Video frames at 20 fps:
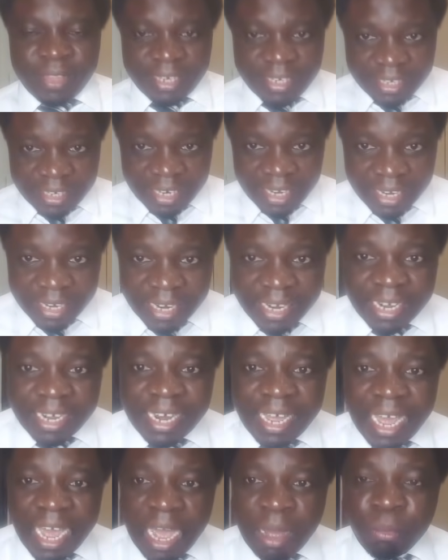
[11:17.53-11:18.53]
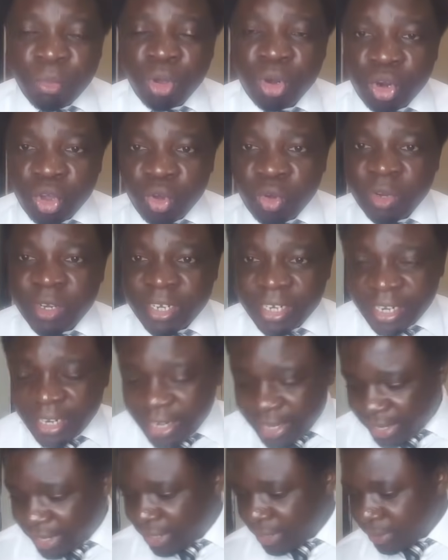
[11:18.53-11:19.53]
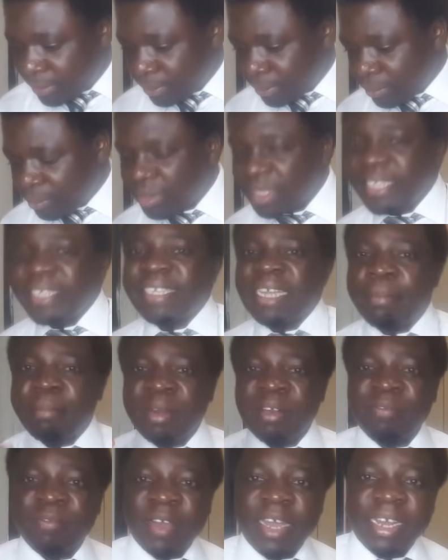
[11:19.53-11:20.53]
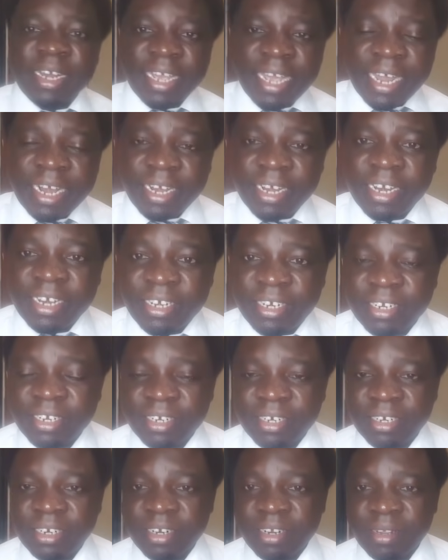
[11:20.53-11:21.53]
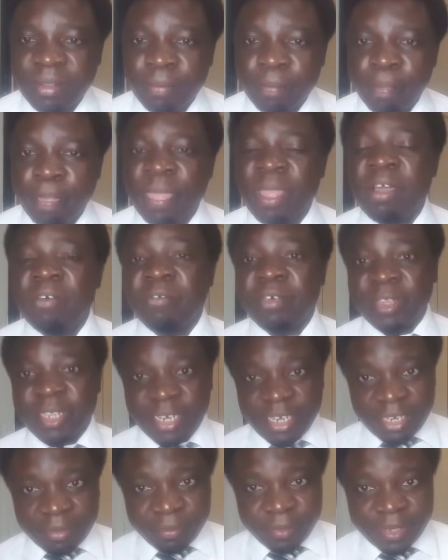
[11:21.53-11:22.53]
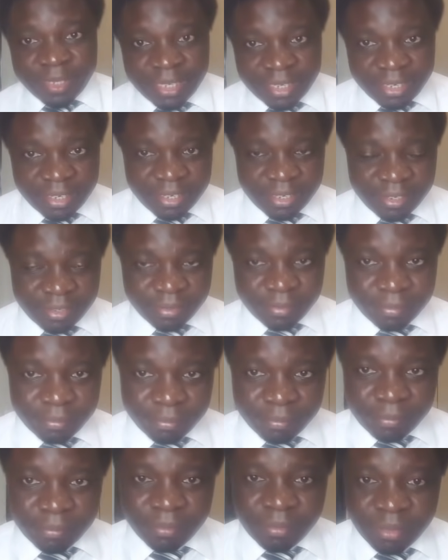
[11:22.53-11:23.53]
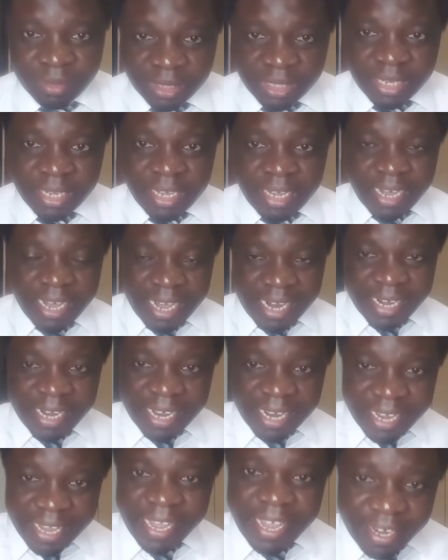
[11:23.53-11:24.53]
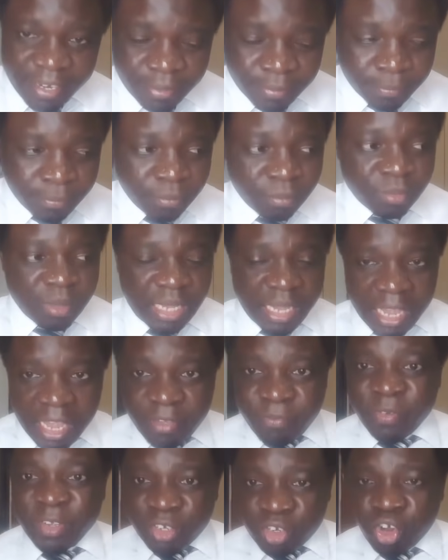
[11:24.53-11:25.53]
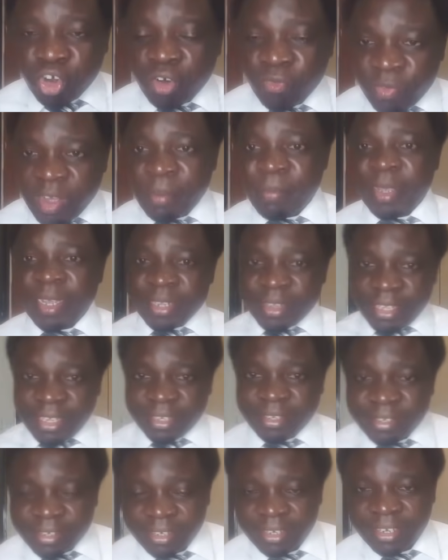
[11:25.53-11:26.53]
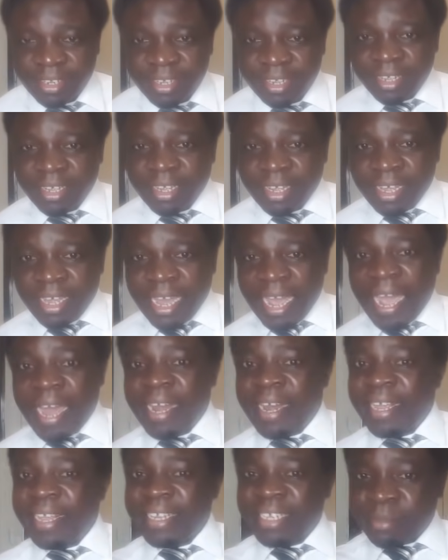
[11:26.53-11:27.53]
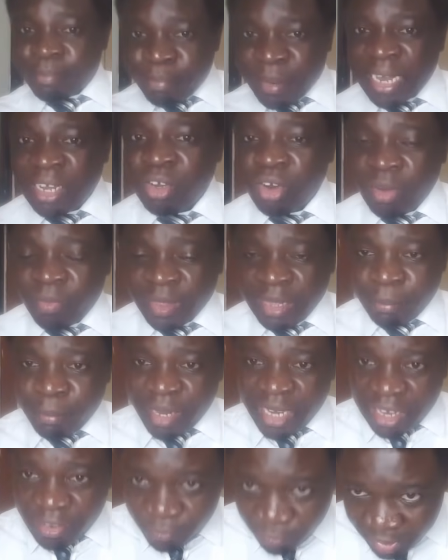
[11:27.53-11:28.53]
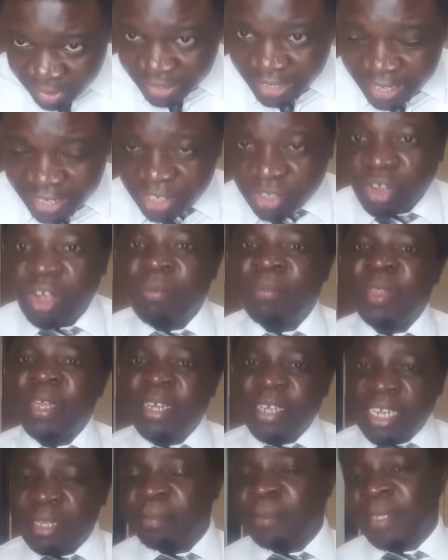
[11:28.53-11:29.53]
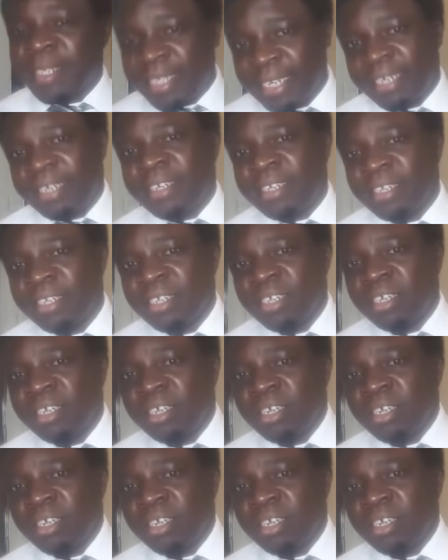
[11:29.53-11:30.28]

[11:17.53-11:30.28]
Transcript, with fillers: that Raila Amolo Odinga is a preferred candidate for the deep state. And again, if he's confirming this, and he is part of the beneficiaries of the deep state,